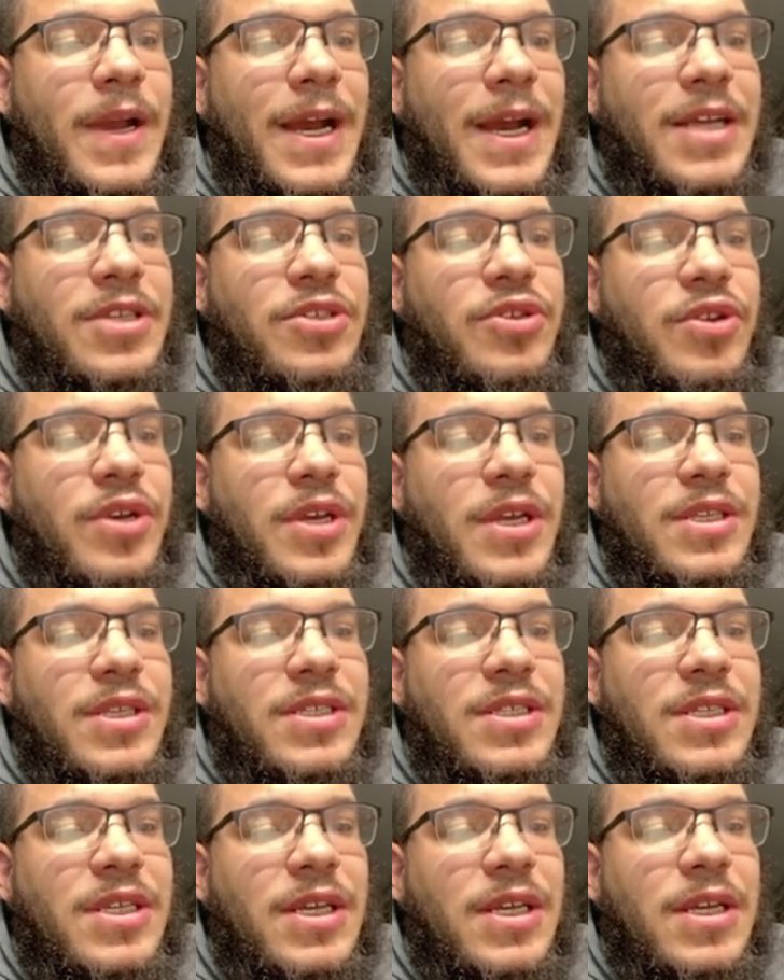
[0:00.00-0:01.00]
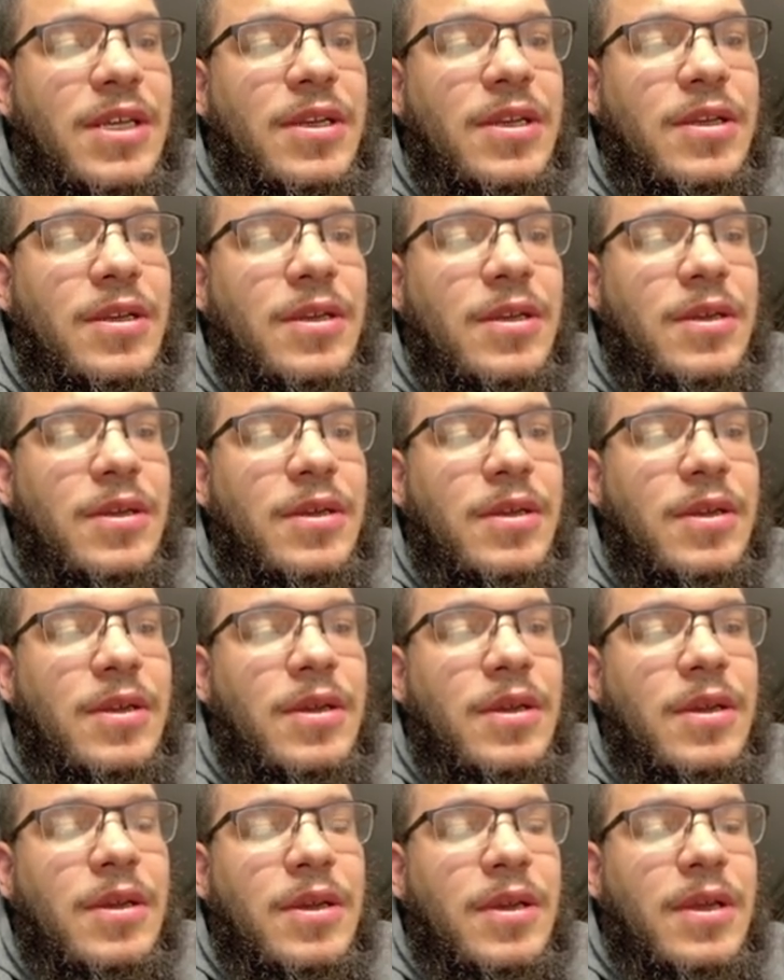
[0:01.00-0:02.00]
as you can see
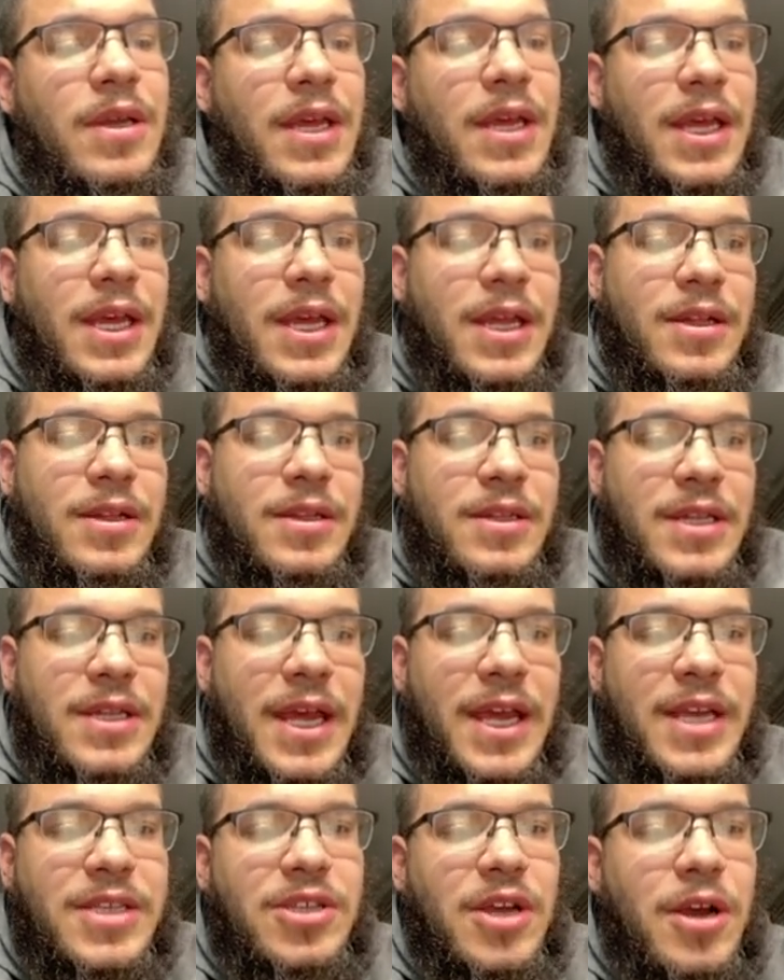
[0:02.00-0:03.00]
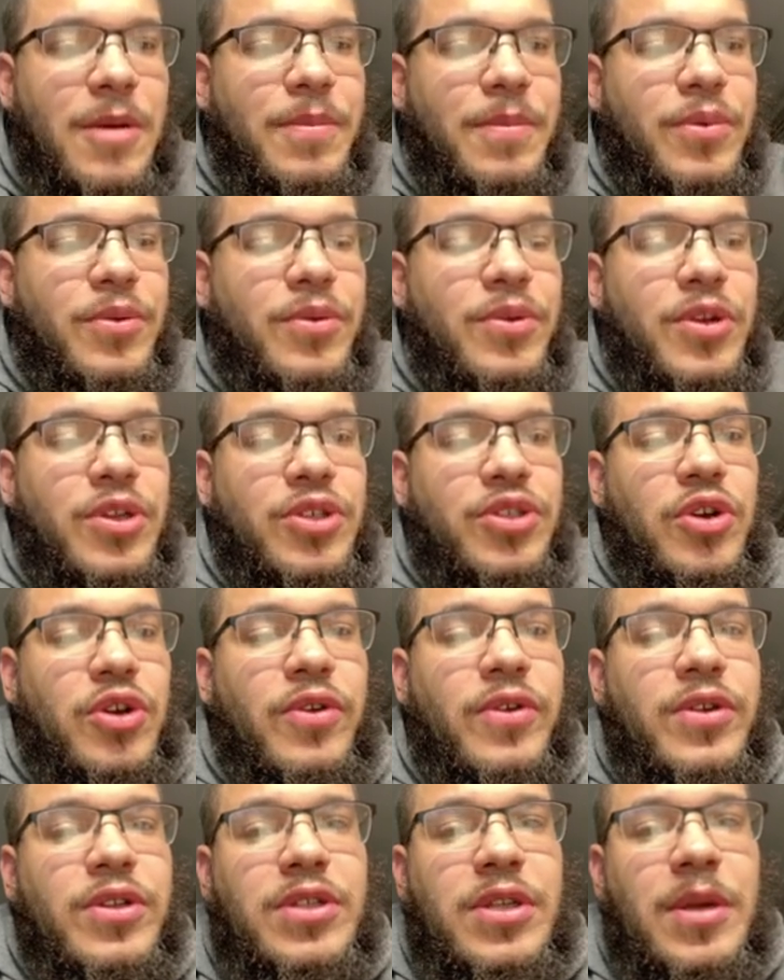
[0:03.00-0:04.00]
in the example.
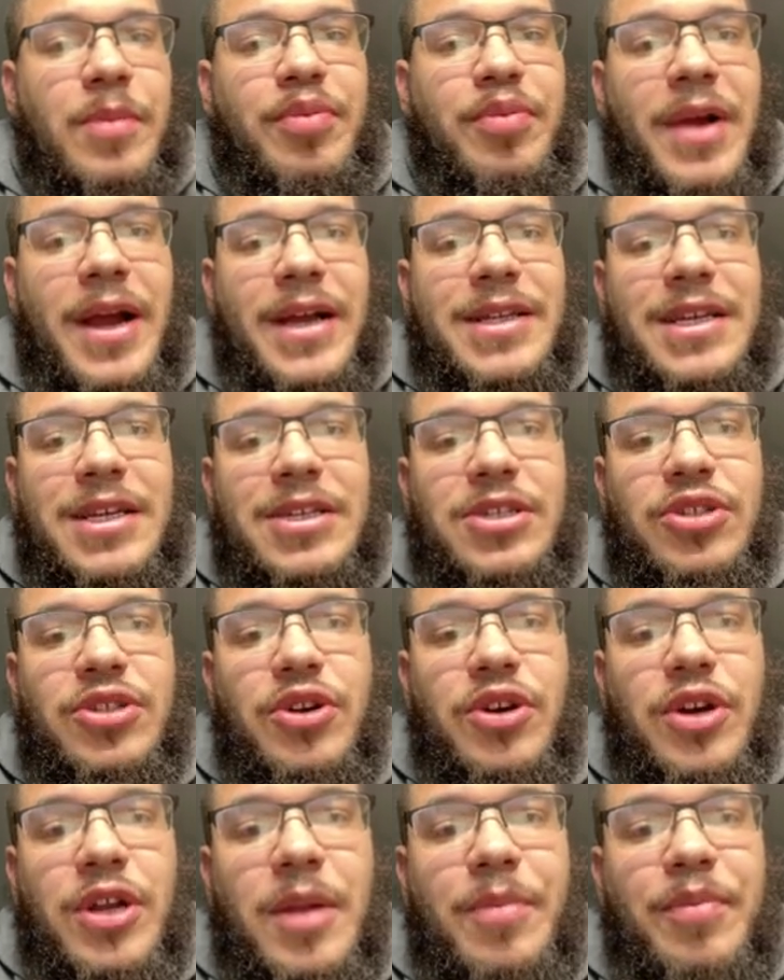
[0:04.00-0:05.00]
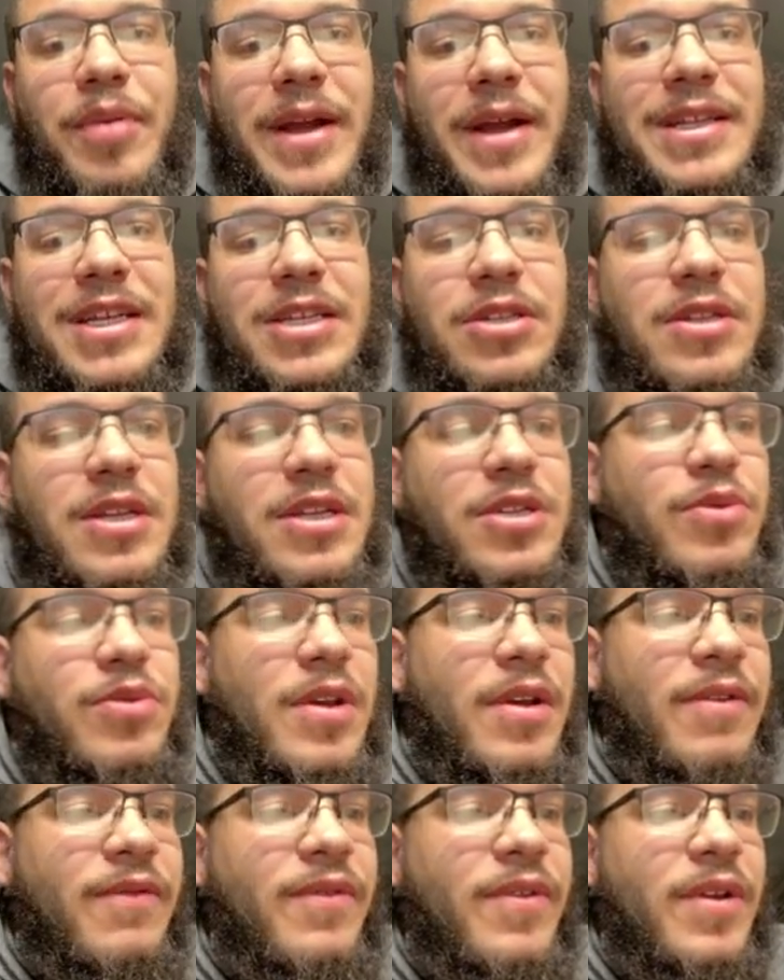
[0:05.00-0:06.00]
So to practice, you're going to practice this
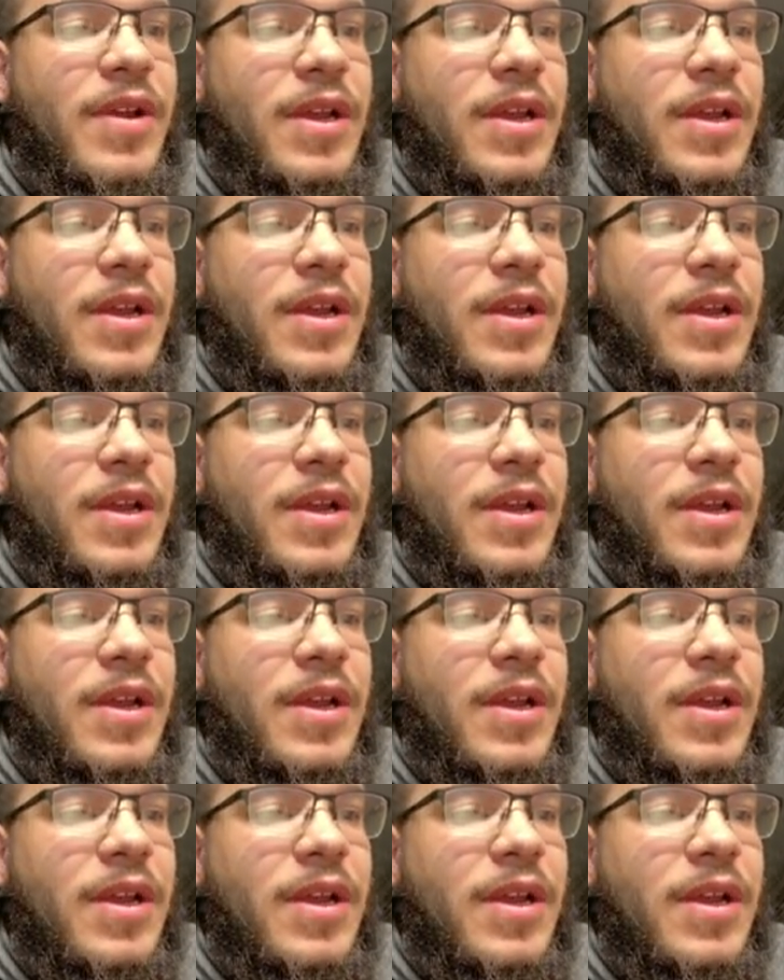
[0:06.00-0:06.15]
with